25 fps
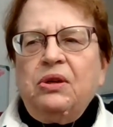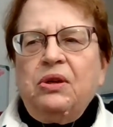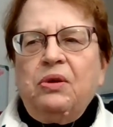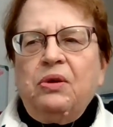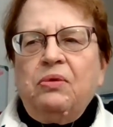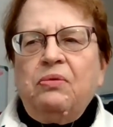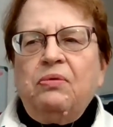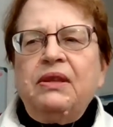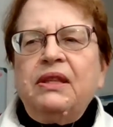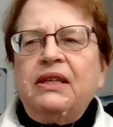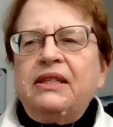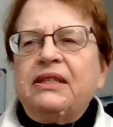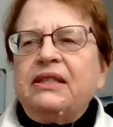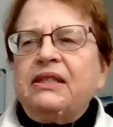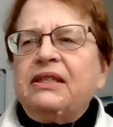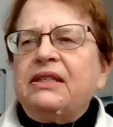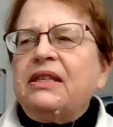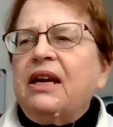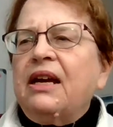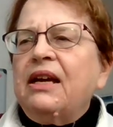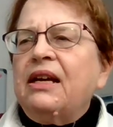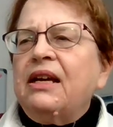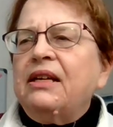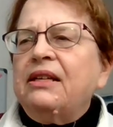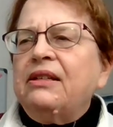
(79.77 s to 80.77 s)
When the
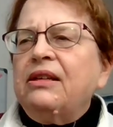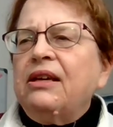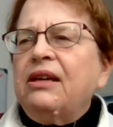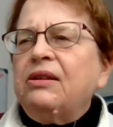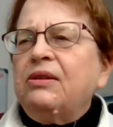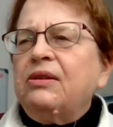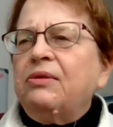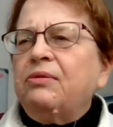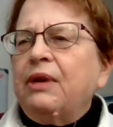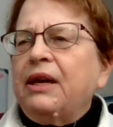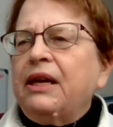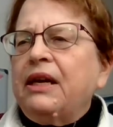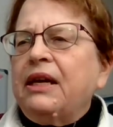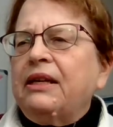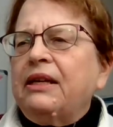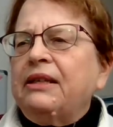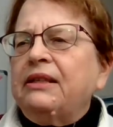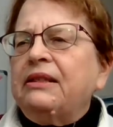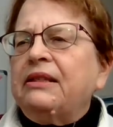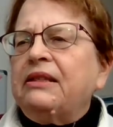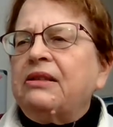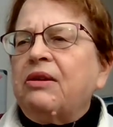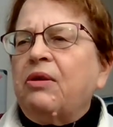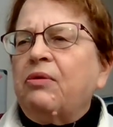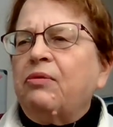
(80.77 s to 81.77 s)
sun
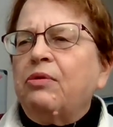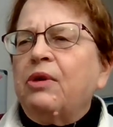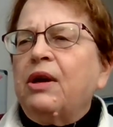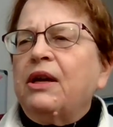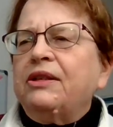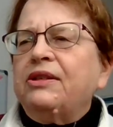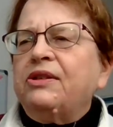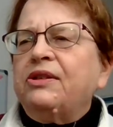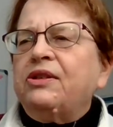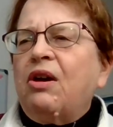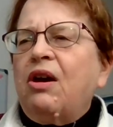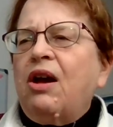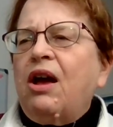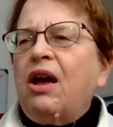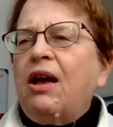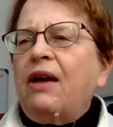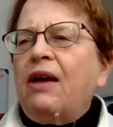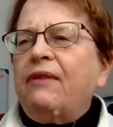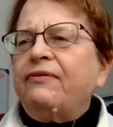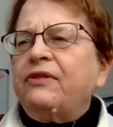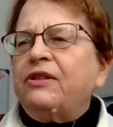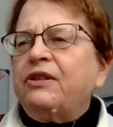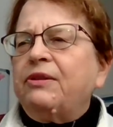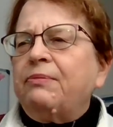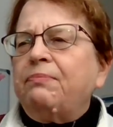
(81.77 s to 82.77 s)
runs, runs
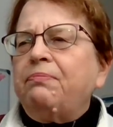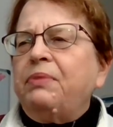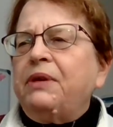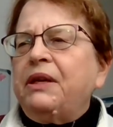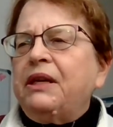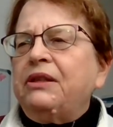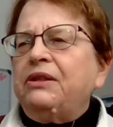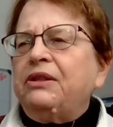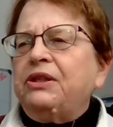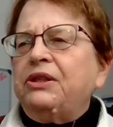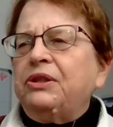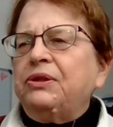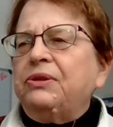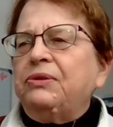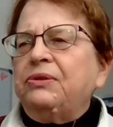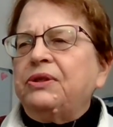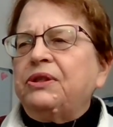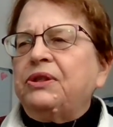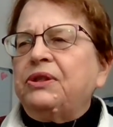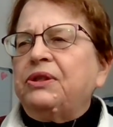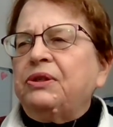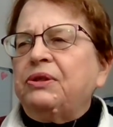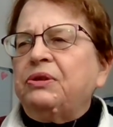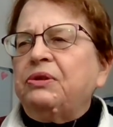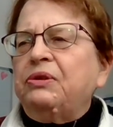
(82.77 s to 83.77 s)
off to bed too
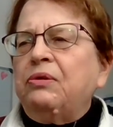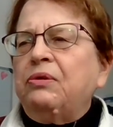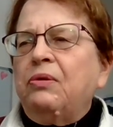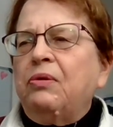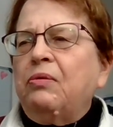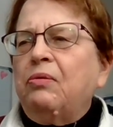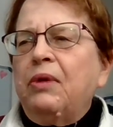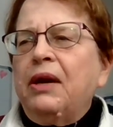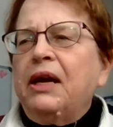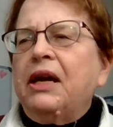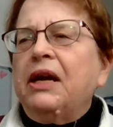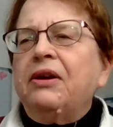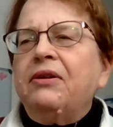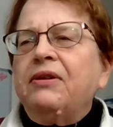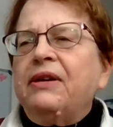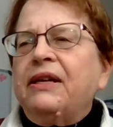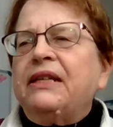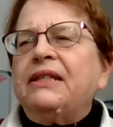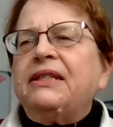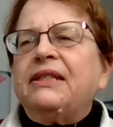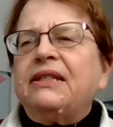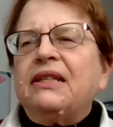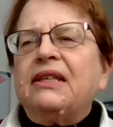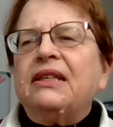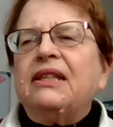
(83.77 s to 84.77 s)
soon, where
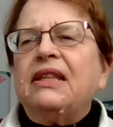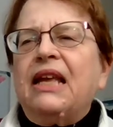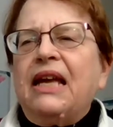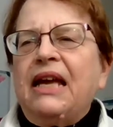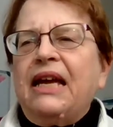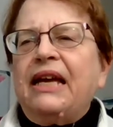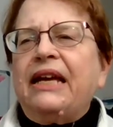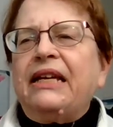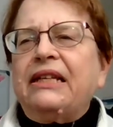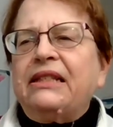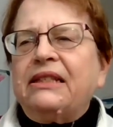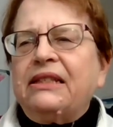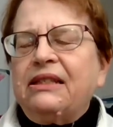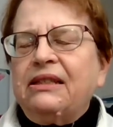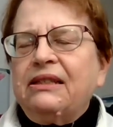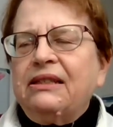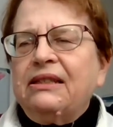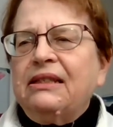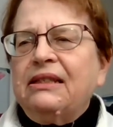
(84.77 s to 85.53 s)
is the light?